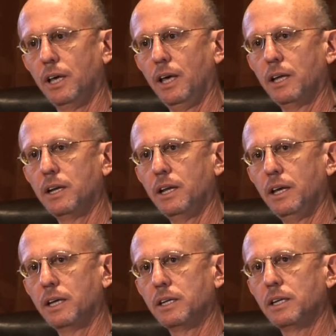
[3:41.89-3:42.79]
And,
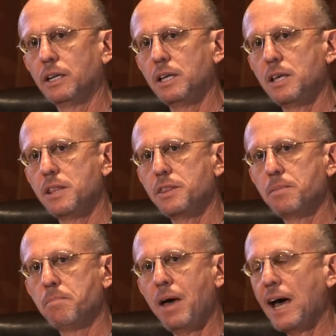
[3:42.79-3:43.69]
and the
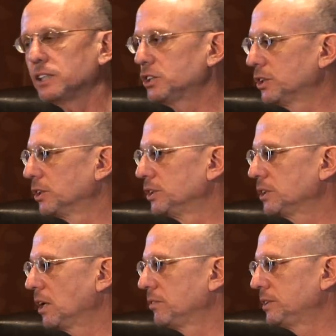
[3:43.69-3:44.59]
masters
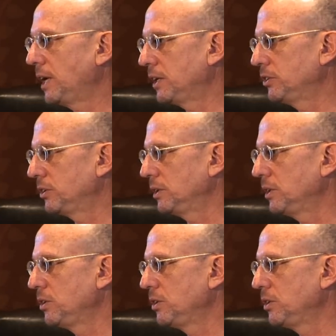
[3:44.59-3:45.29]
of attention